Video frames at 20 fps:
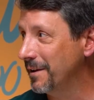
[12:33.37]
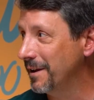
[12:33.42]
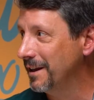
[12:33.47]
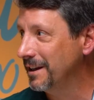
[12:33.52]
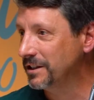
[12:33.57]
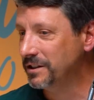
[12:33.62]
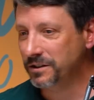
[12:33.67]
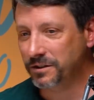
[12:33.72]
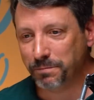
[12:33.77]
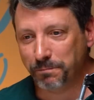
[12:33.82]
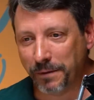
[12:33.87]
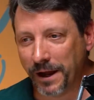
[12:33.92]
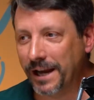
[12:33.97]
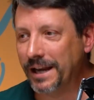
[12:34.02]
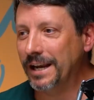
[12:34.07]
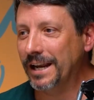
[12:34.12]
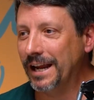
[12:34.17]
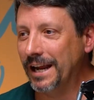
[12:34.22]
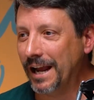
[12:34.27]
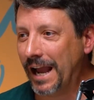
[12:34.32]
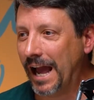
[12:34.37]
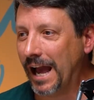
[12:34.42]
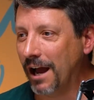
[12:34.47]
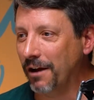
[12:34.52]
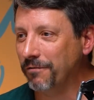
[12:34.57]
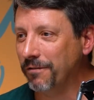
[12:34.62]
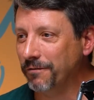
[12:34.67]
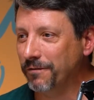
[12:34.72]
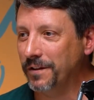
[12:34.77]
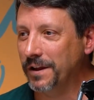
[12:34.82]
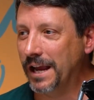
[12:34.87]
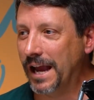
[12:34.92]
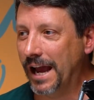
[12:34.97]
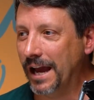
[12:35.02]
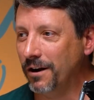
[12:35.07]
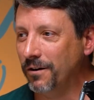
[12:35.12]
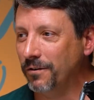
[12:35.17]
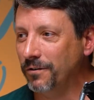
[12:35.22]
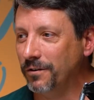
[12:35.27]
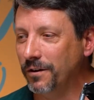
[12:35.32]
spending half of the
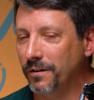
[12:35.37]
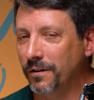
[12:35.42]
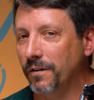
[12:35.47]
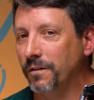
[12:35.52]
energy that